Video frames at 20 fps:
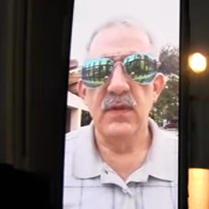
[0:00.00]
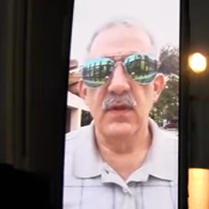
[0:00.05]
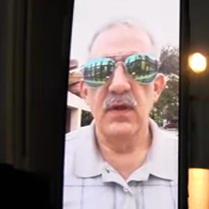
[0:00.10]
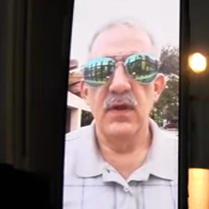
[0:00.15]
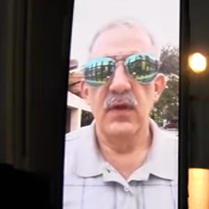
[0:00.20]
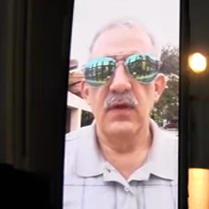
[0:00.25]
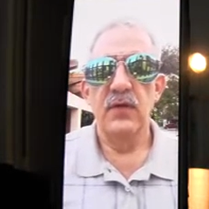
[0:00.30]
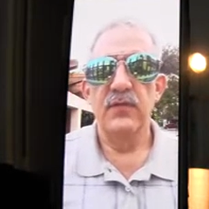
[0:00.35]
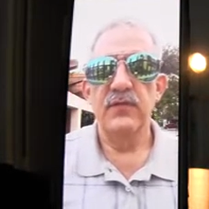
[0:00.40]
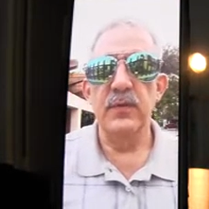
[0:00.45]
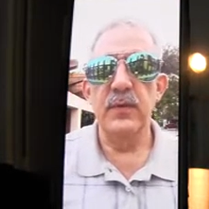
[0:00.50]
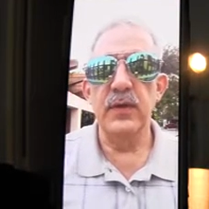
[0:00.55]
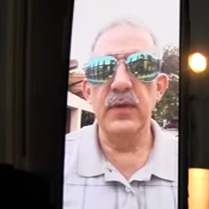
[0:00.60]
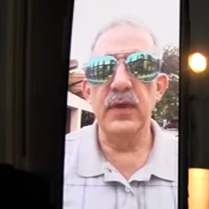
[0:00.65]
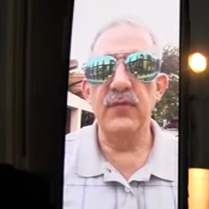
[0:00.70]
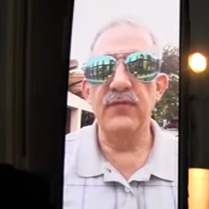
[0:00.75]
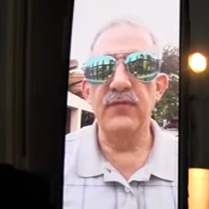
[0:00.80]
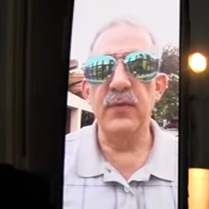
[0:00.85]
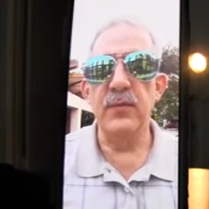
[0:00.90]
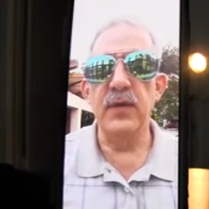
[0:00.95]
from an,
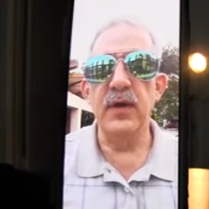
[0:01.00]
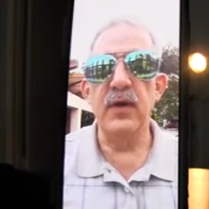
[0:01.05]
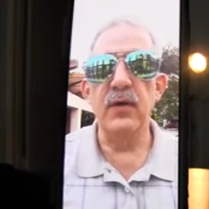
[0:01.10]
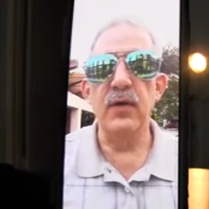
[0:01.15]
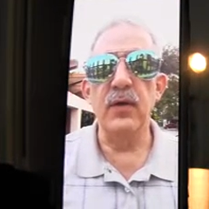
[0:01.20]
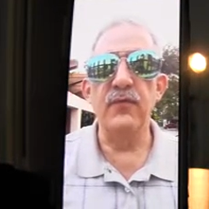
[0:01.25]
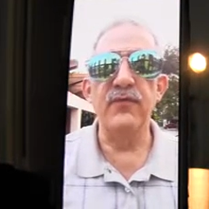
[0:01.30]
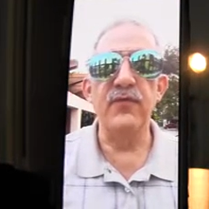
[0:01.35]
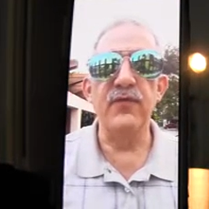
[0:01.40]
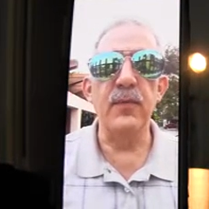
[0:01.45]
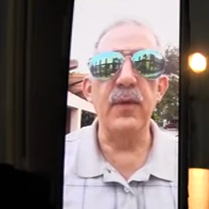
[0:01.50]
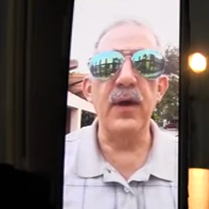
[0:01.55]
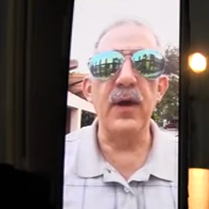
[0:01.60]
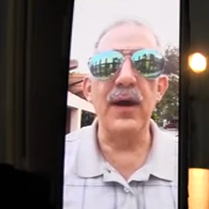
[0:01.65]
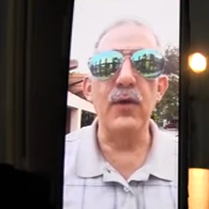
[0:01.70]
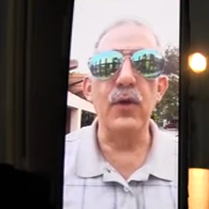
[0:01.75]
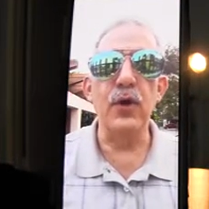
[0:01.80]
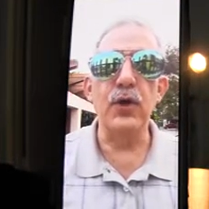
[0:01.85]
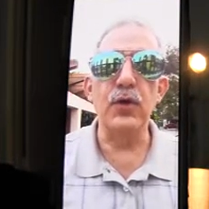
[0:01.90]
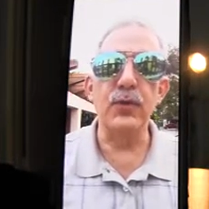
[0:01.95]
from our from our
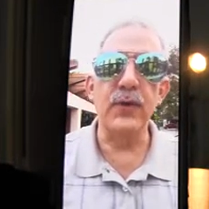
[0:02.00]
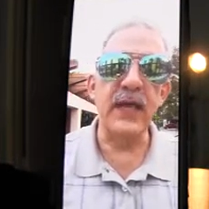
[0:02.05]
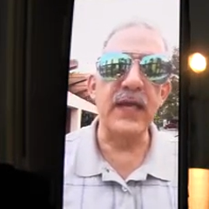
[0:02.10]
Creator,